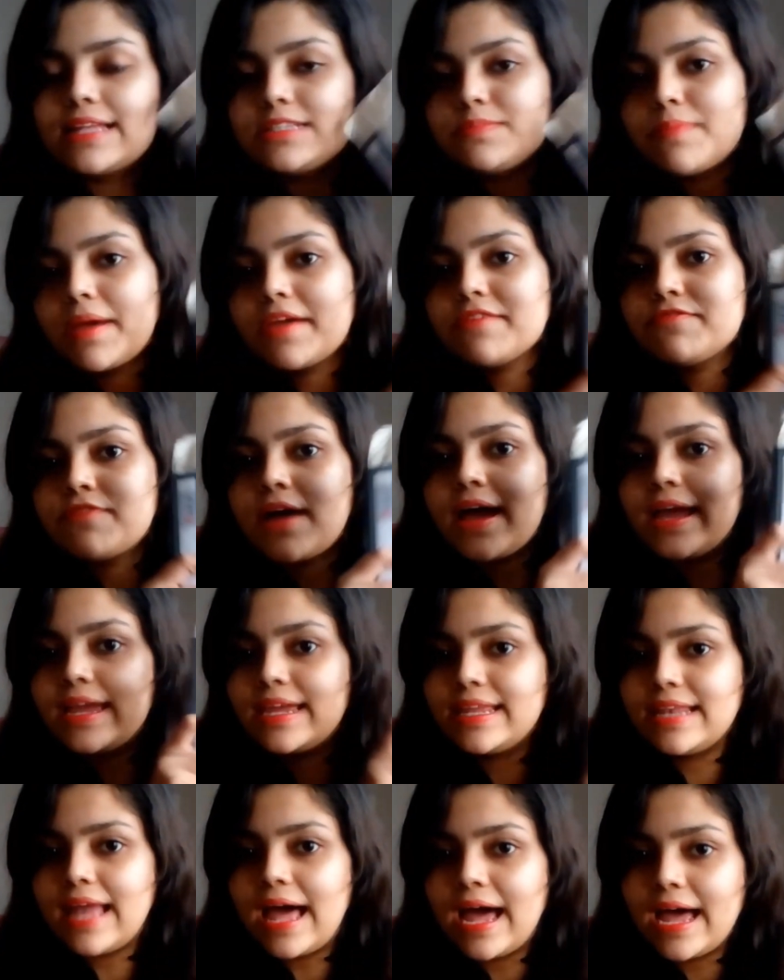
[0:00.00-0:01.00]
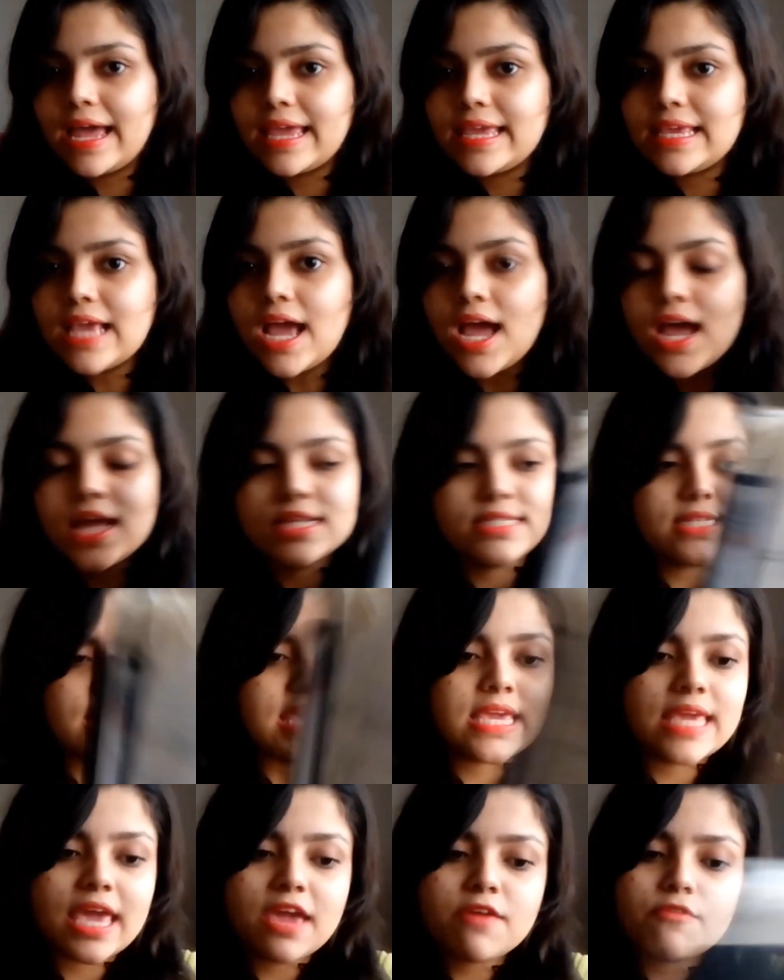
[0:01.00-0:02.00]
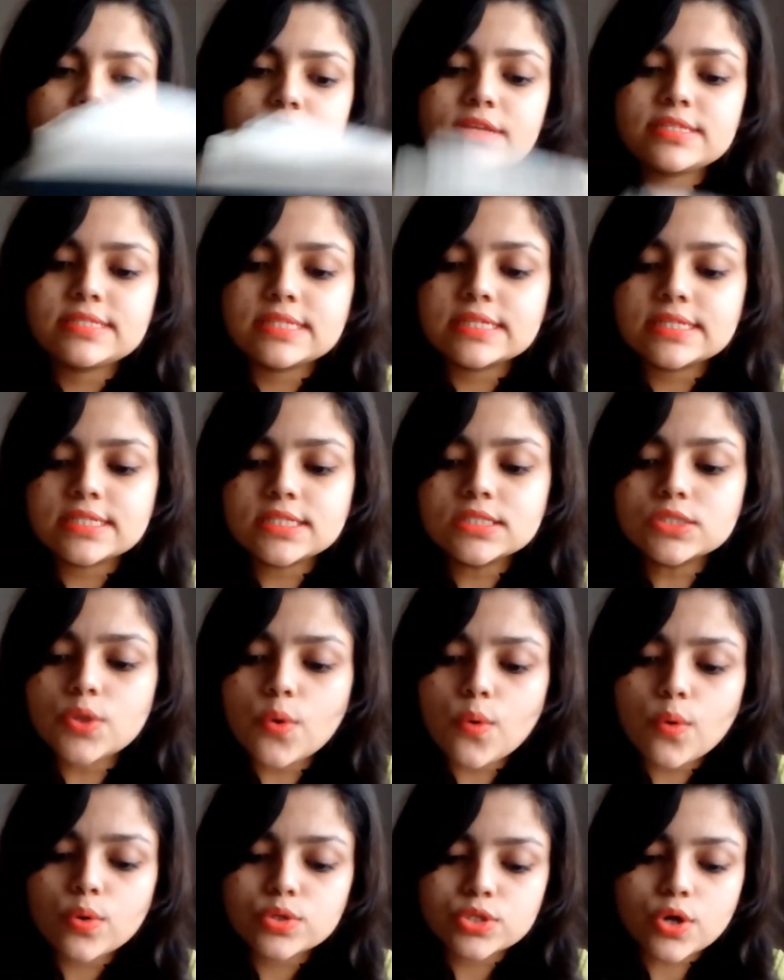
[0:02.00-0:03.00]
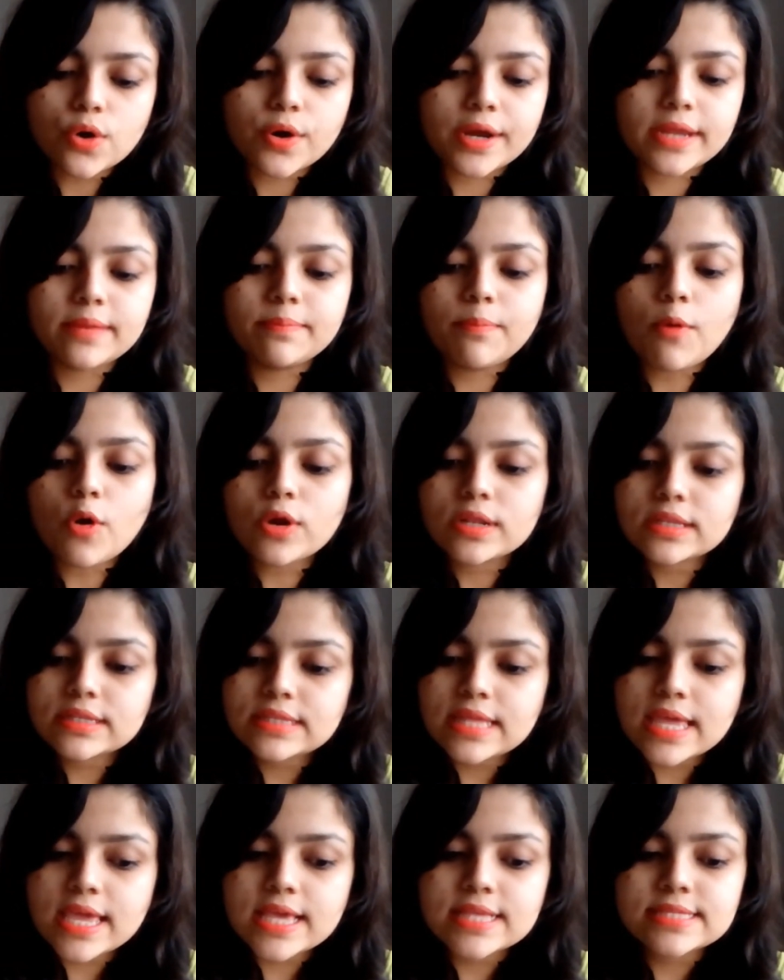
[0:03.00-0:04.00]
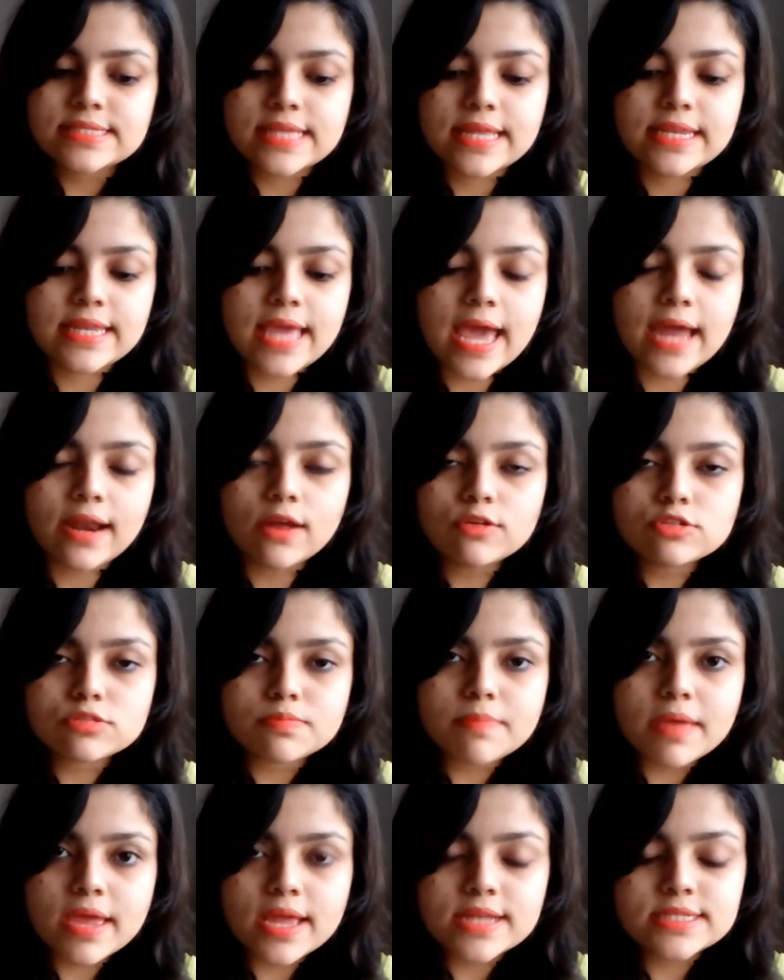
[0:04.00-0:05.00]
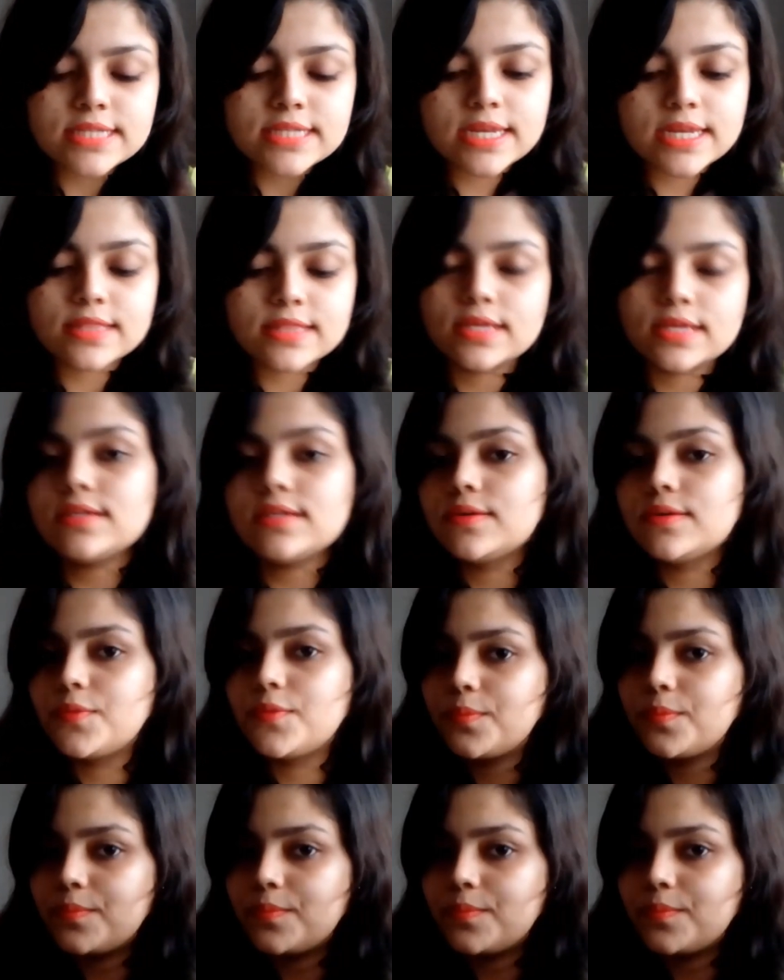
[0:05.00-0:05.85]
That's my file. I take every single note or important things, any announcement, anything